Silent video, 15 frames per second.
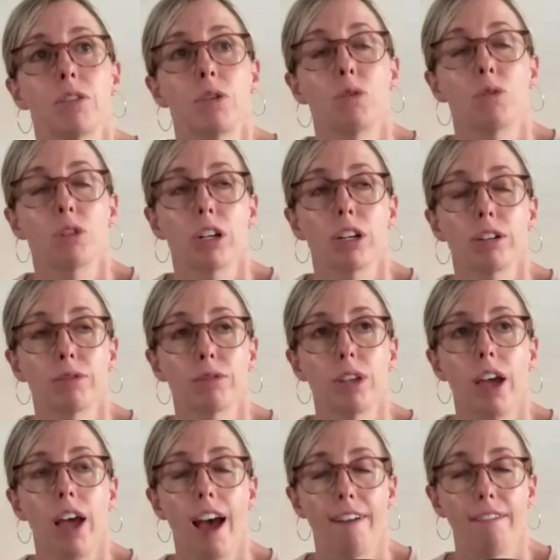those curves
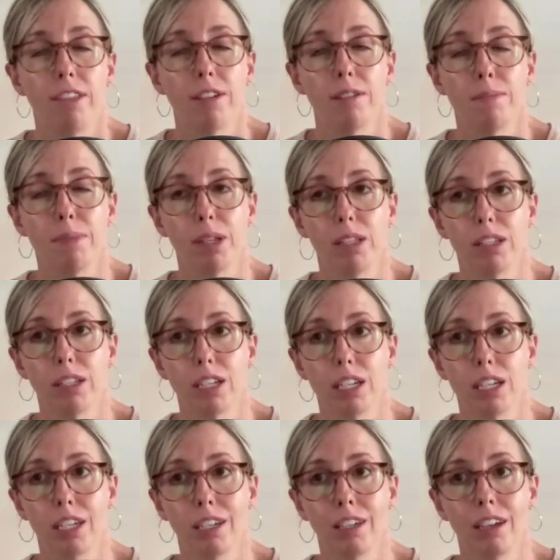have the
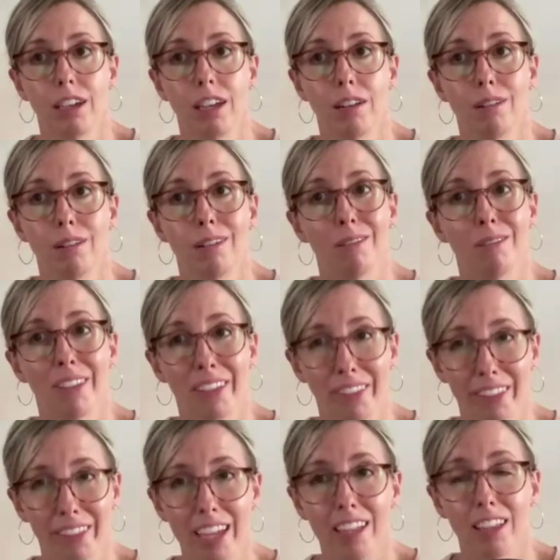ability and the
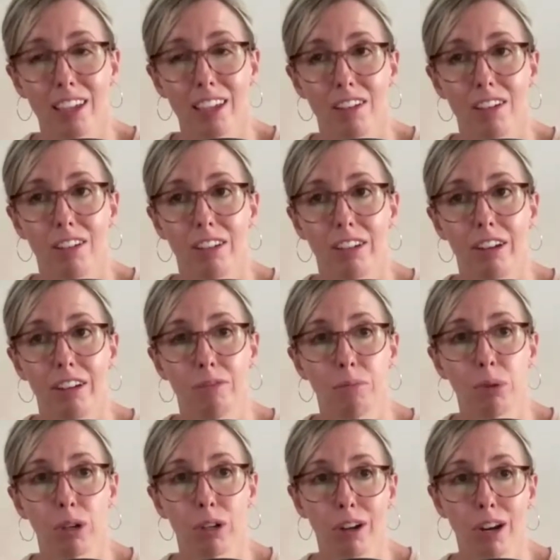likelihood
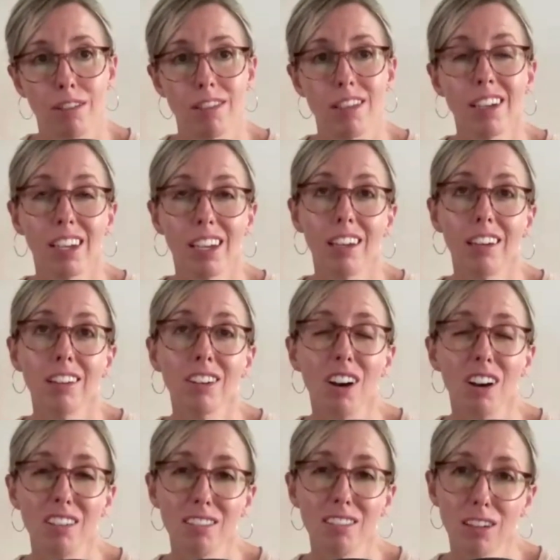of progressing and
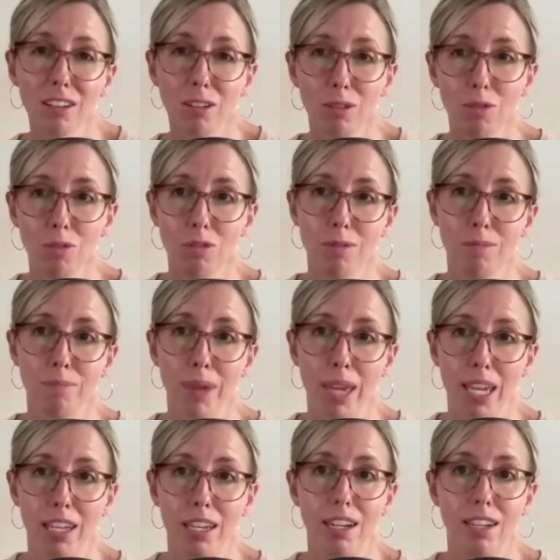causing you some
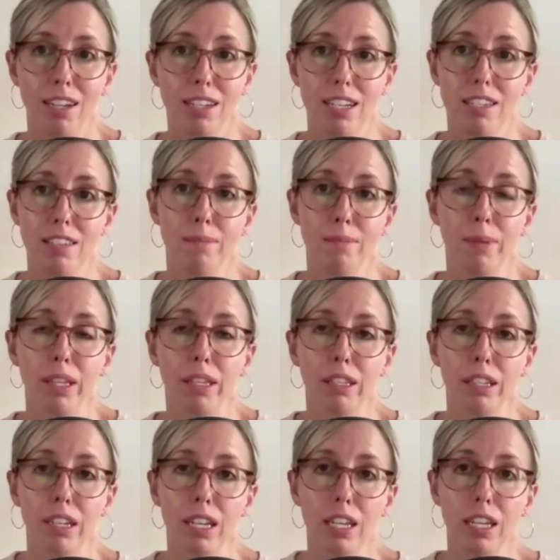pain and
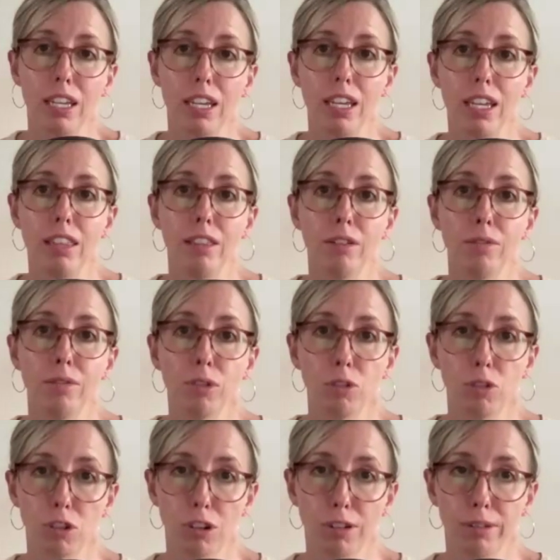disability in the
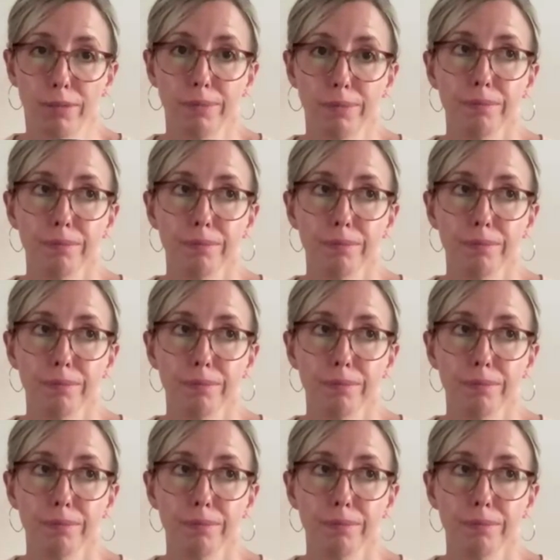future.